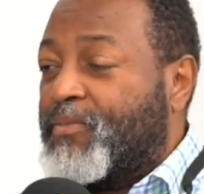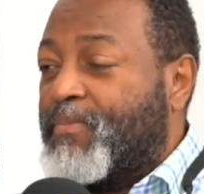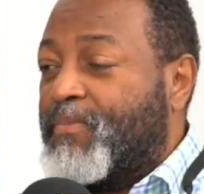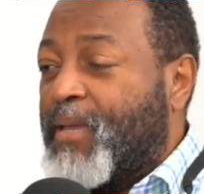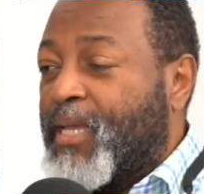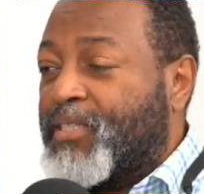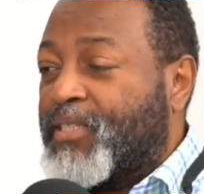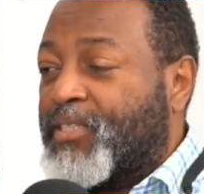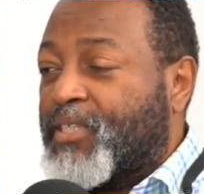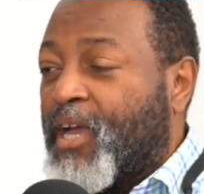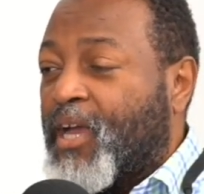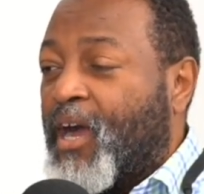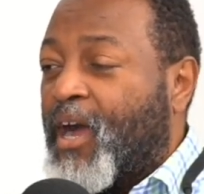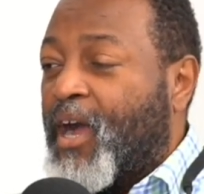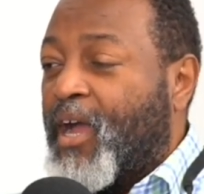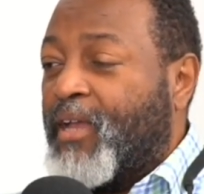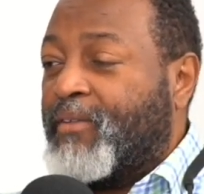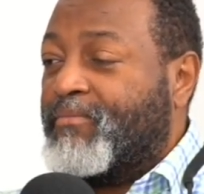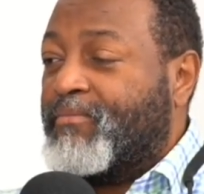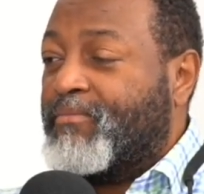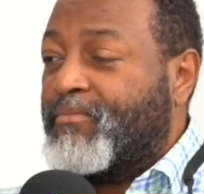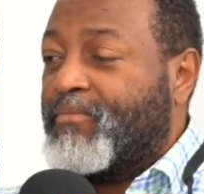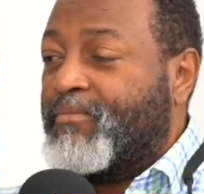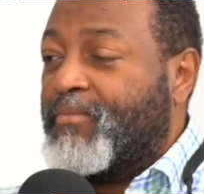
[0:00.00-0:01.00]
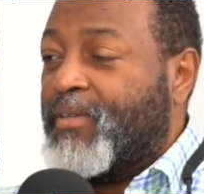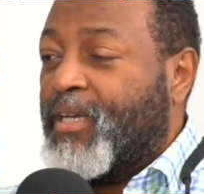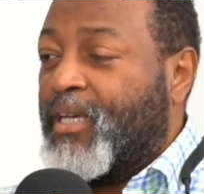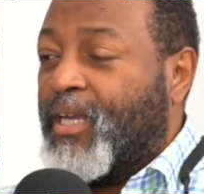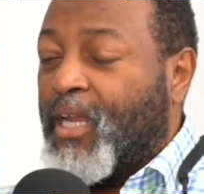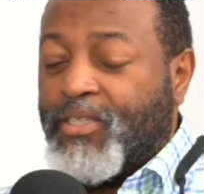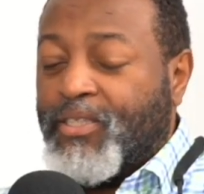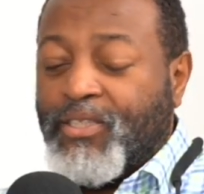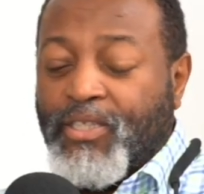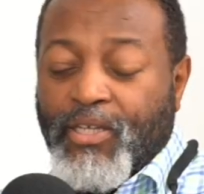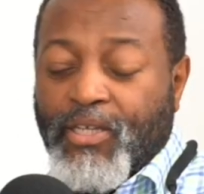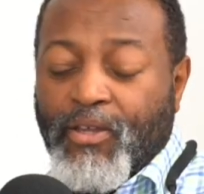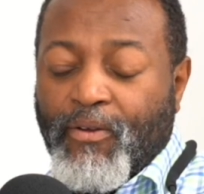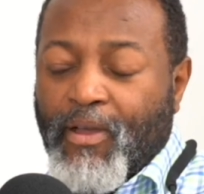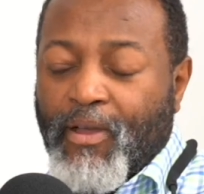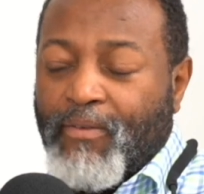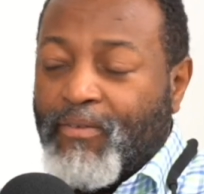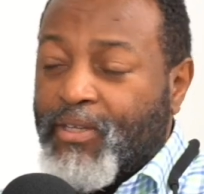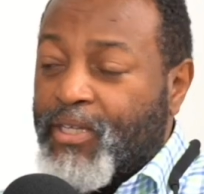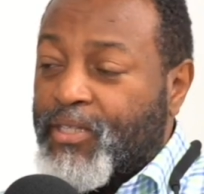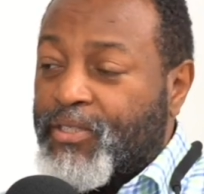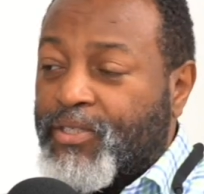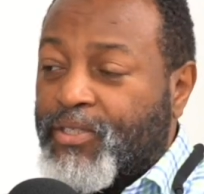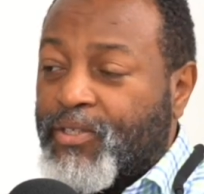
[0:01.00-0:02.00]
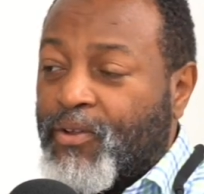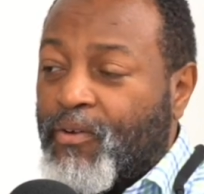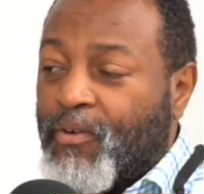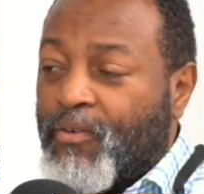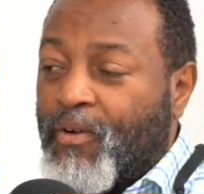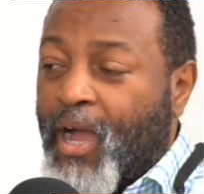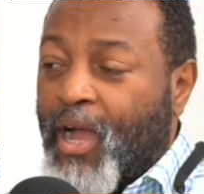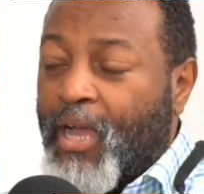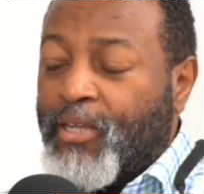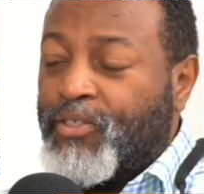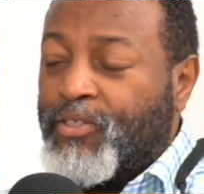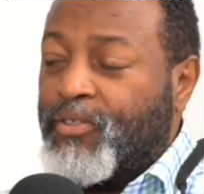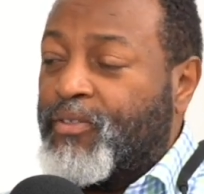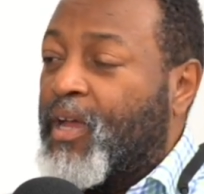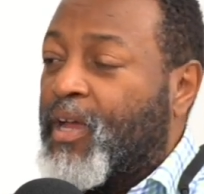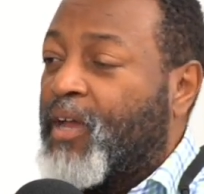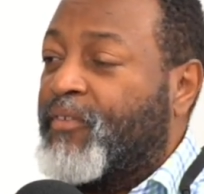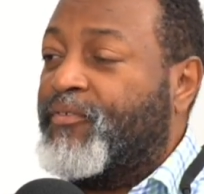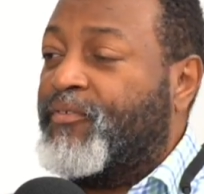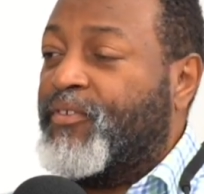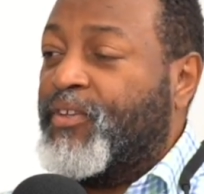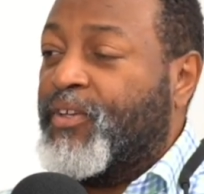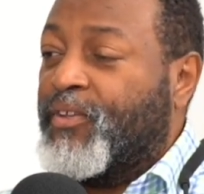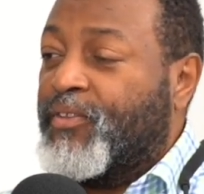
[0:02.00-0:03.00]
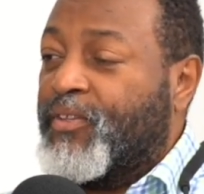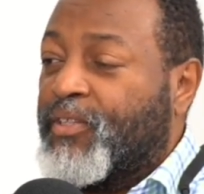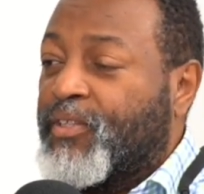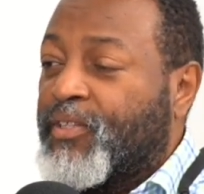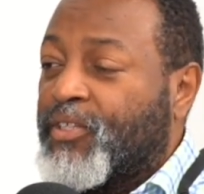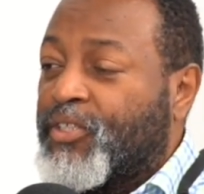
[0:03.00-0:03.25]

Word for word: based guy and I see no evidence, so I do not feel that the